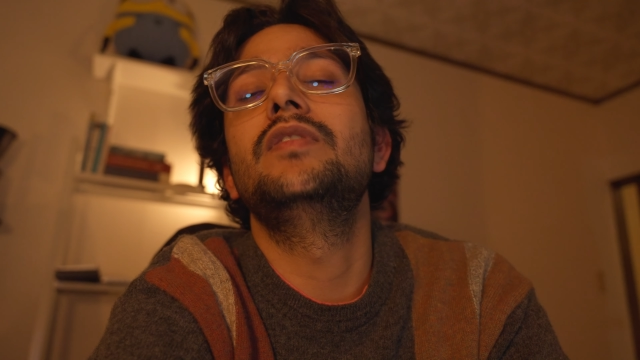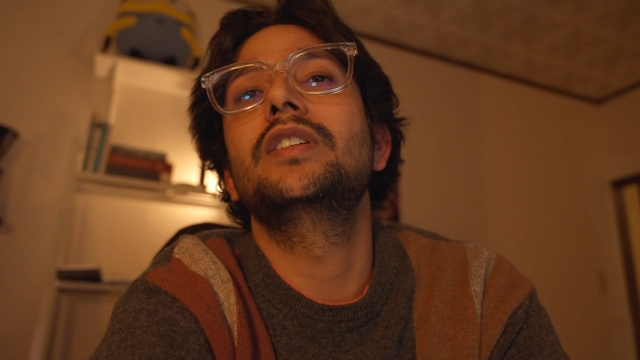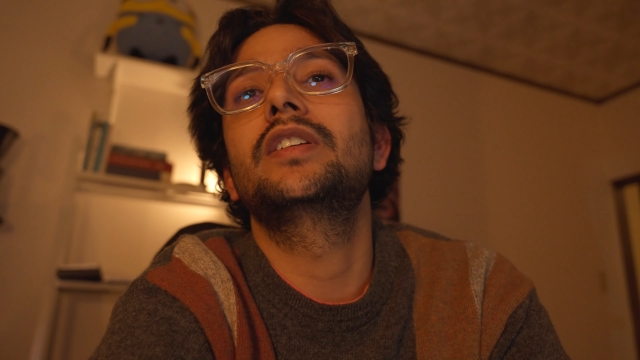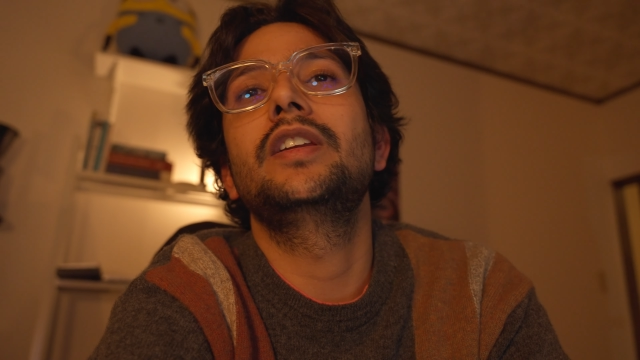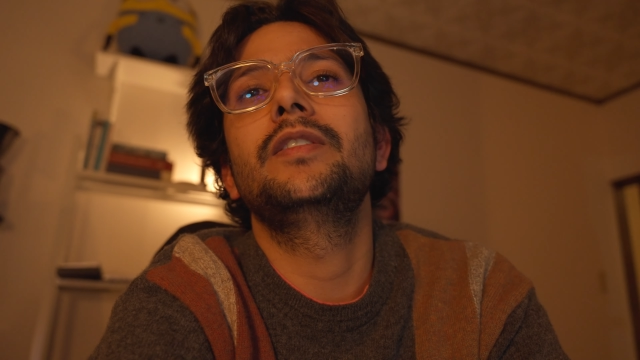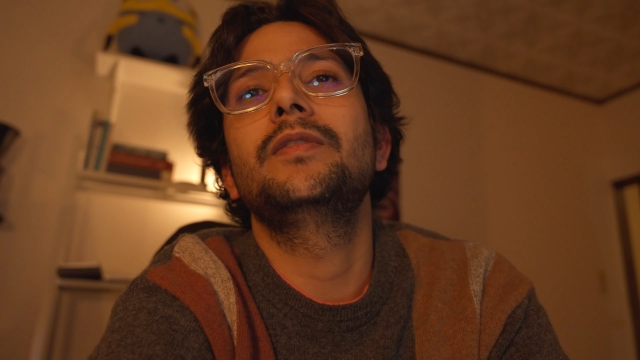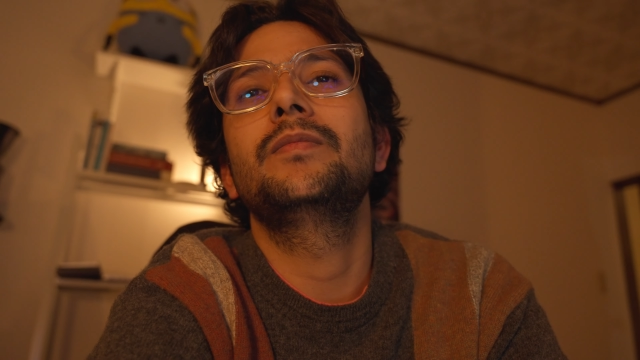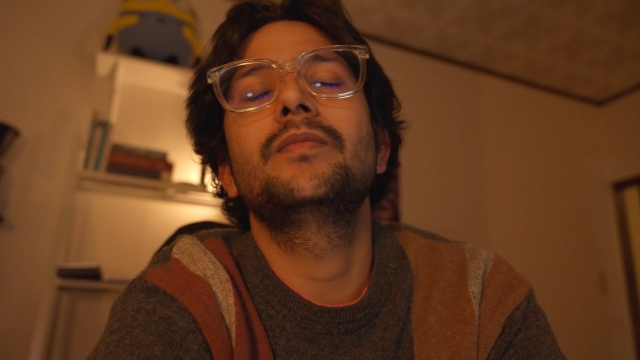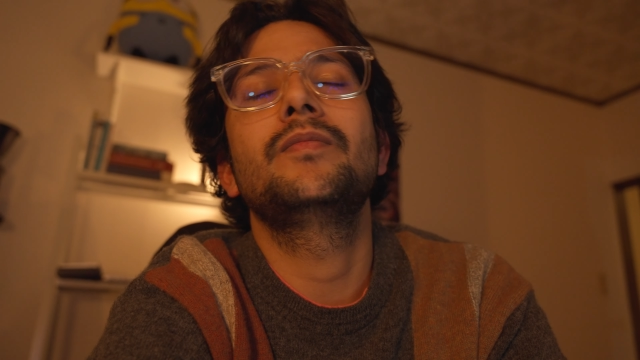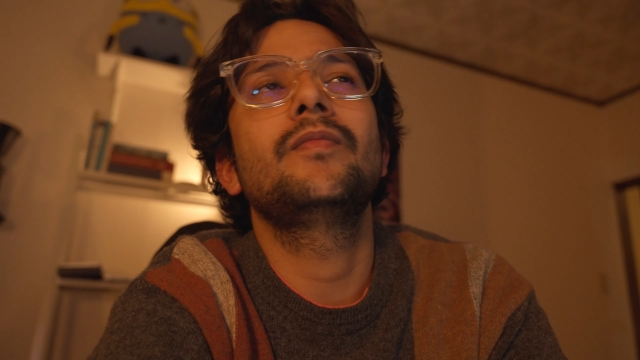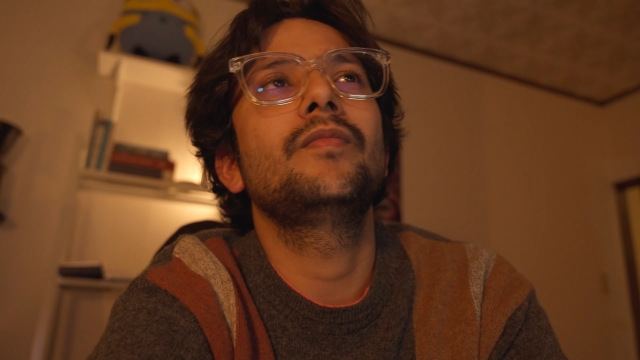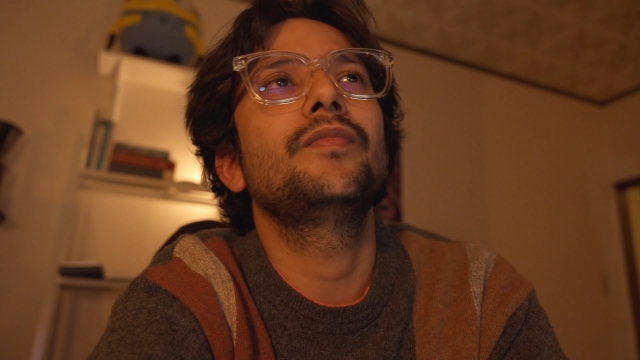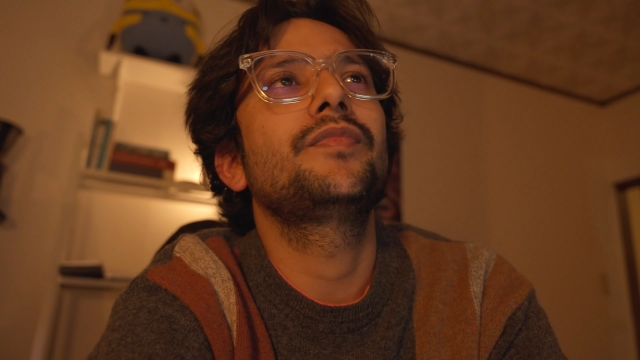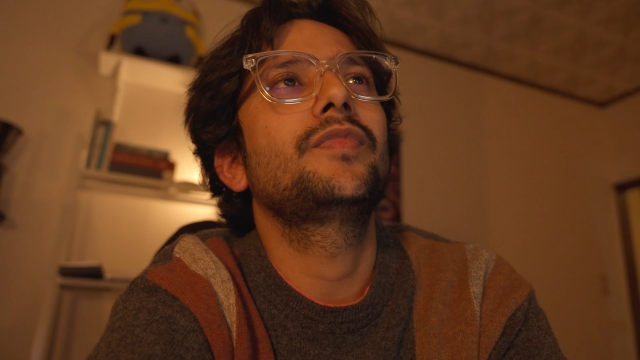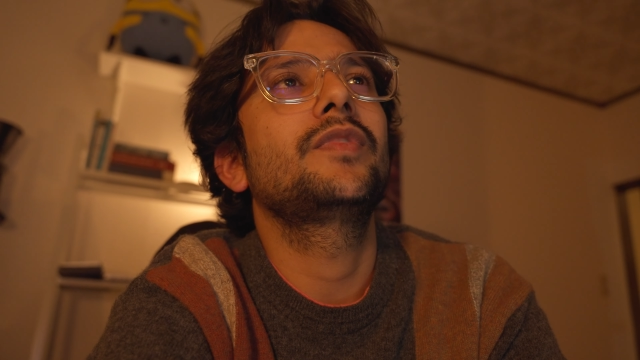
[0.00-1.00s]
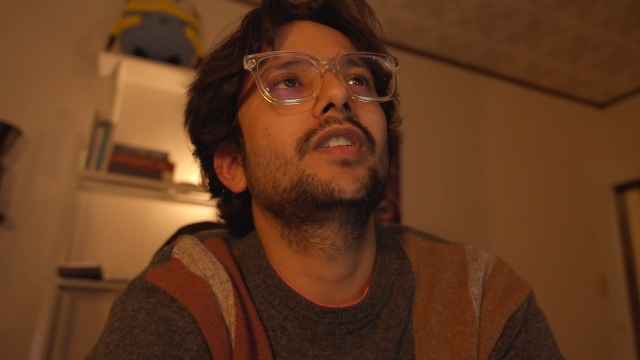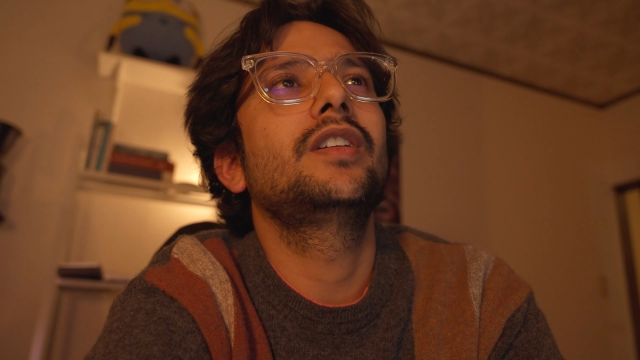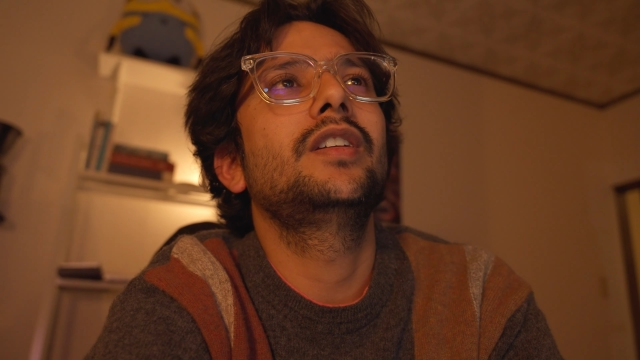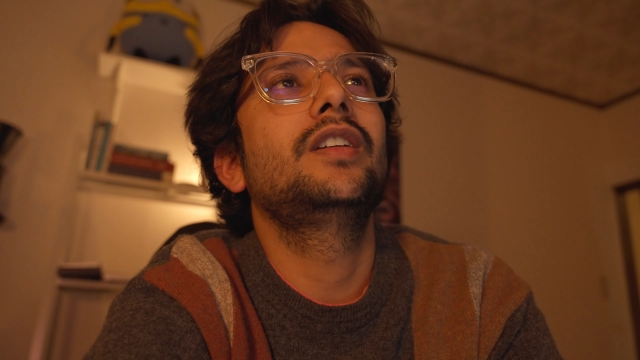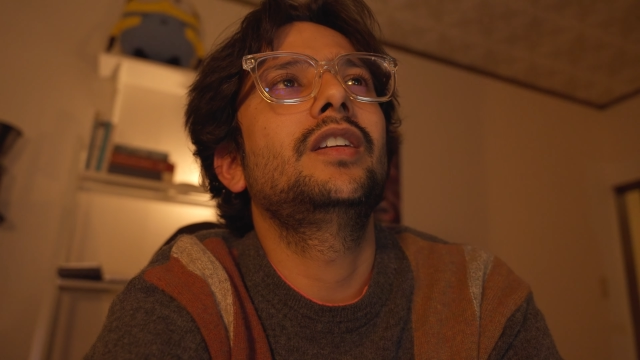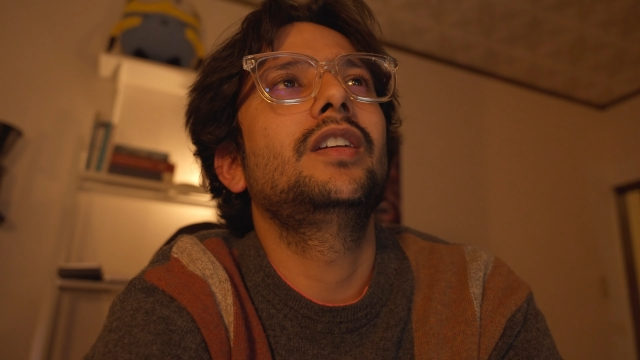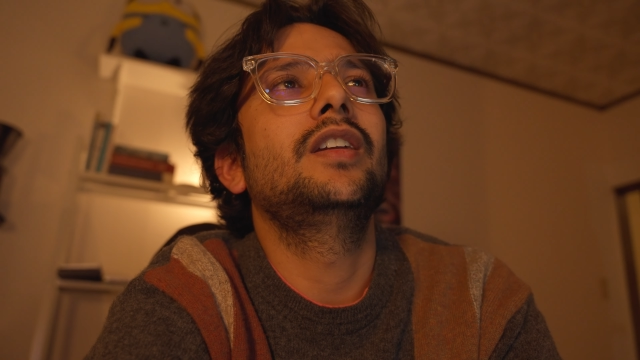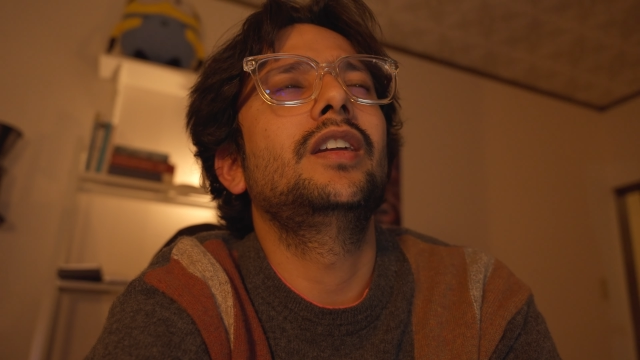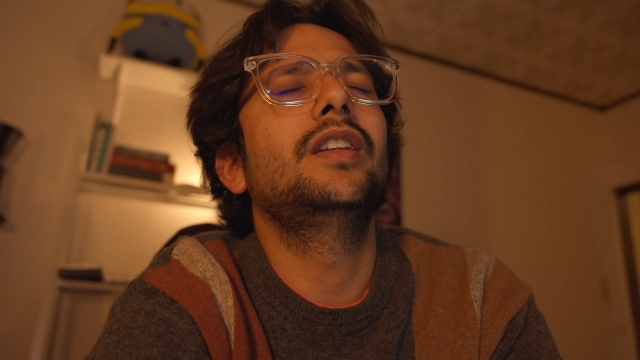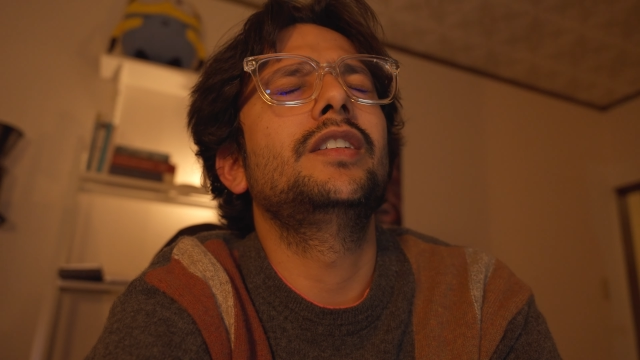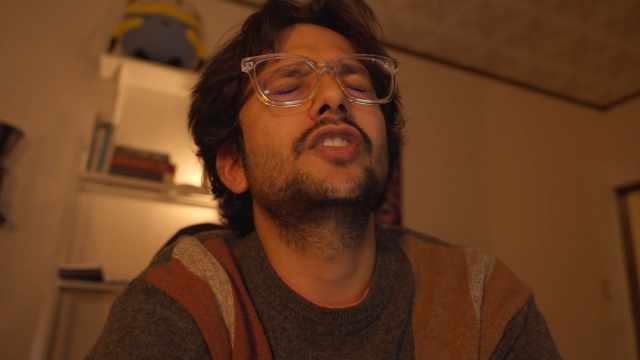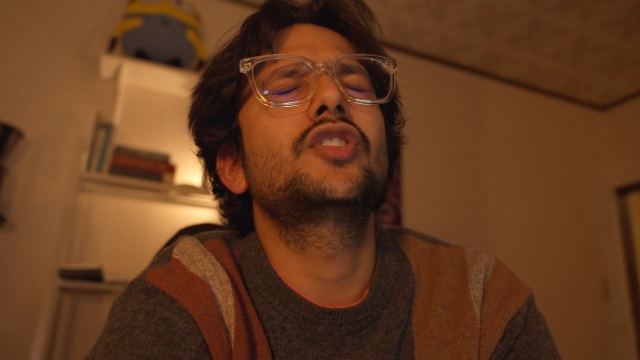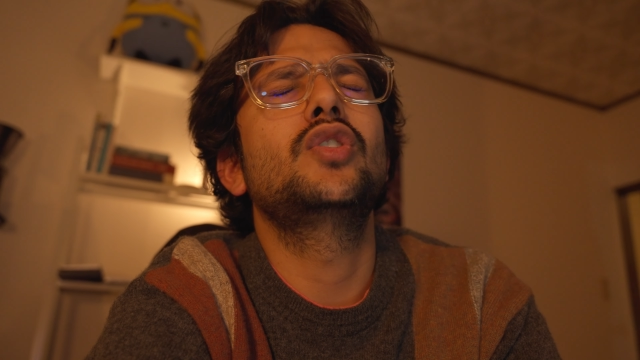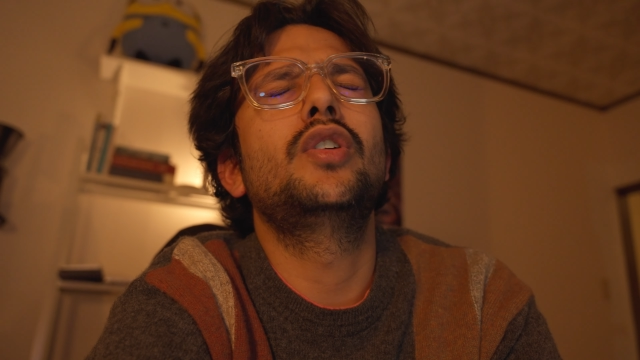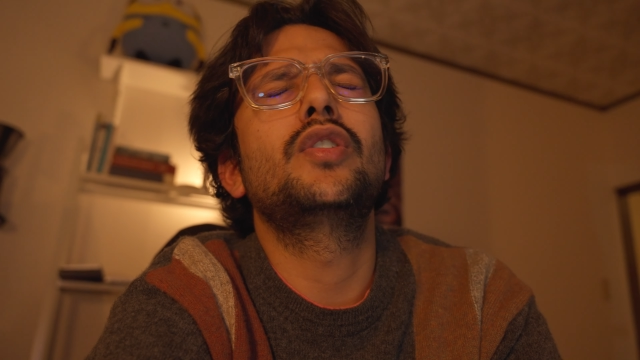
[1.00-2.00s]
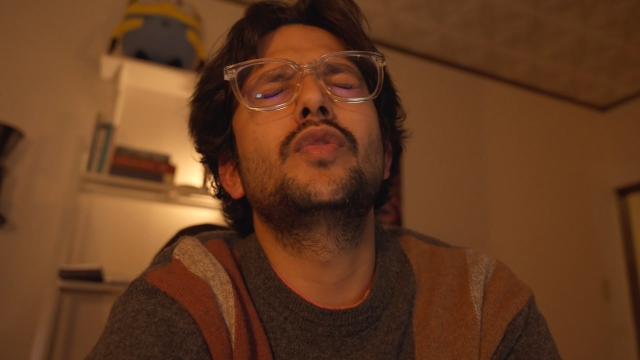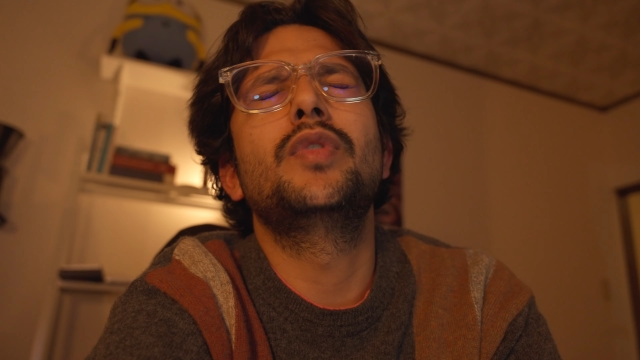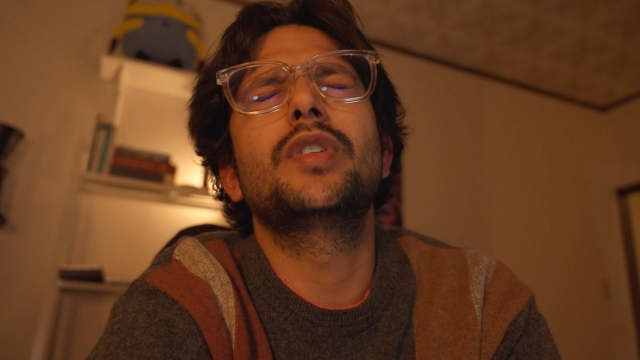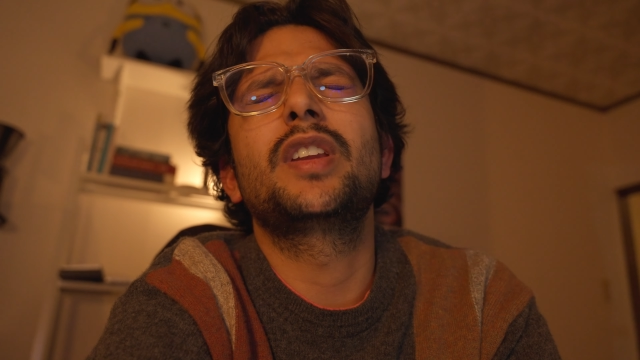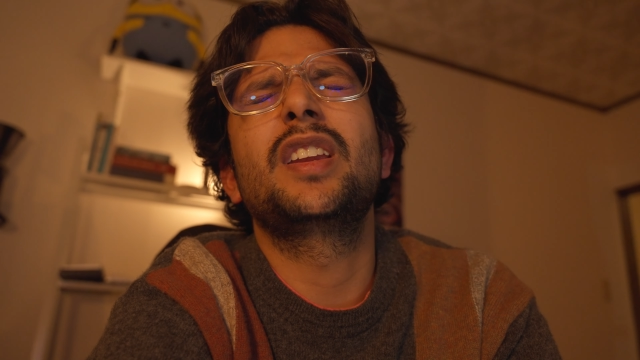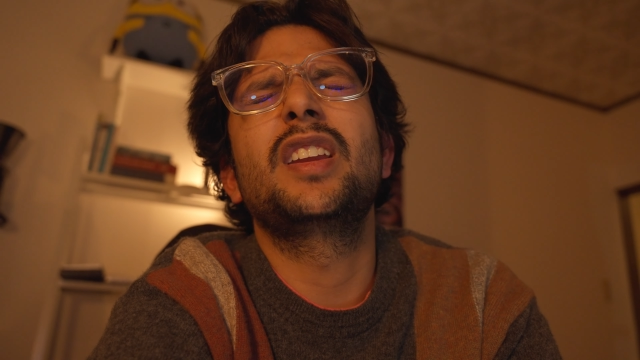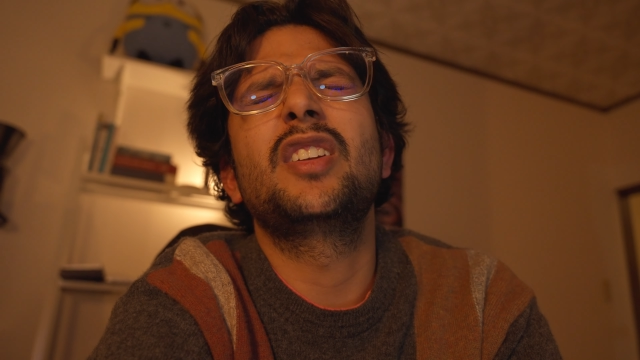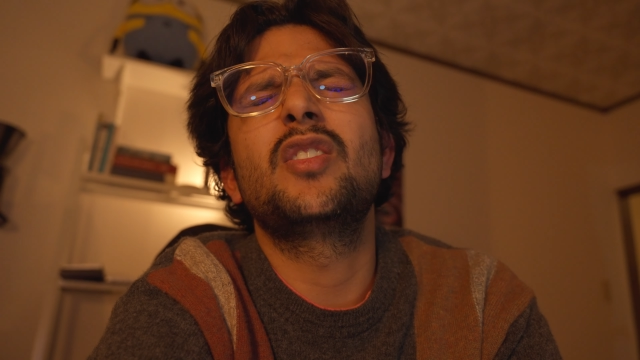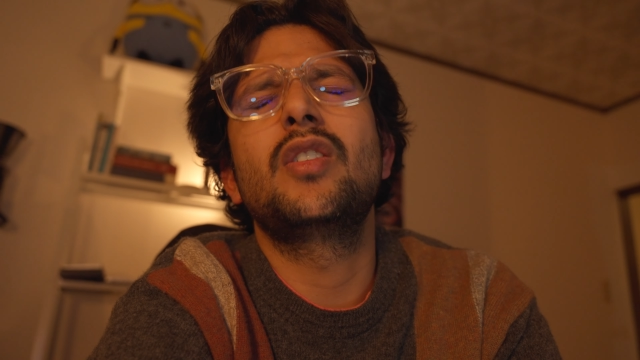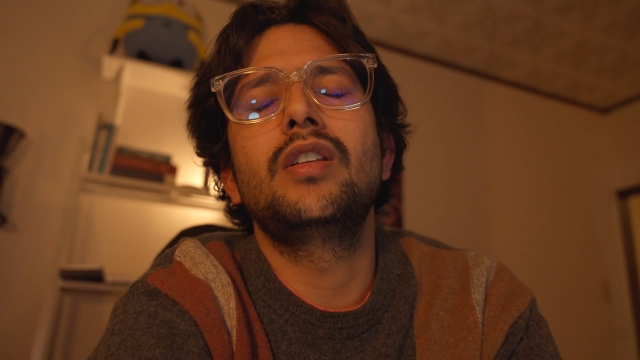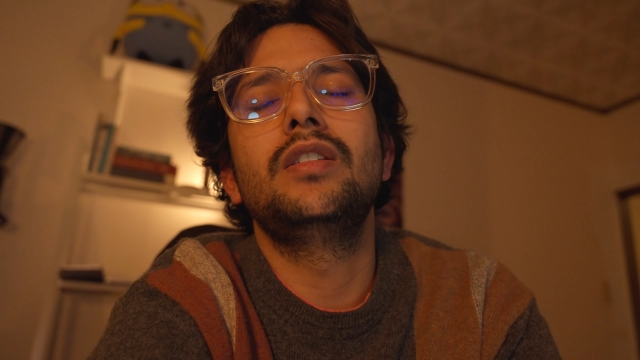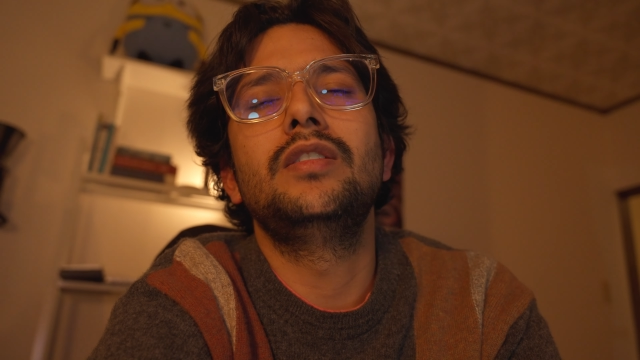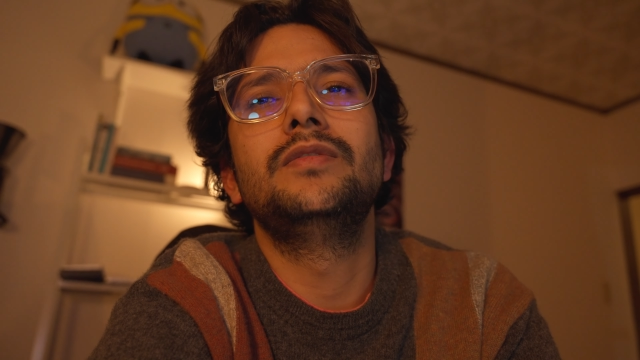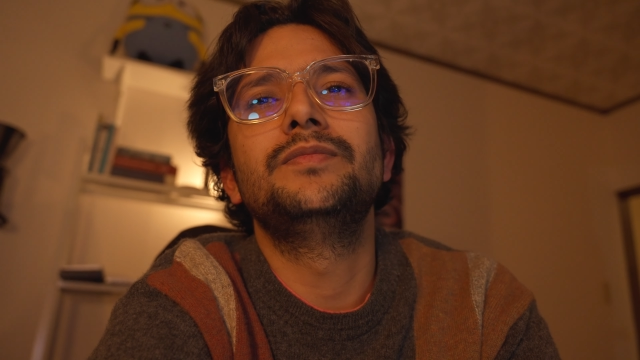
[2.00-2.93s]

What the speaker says: working and it's not working at all.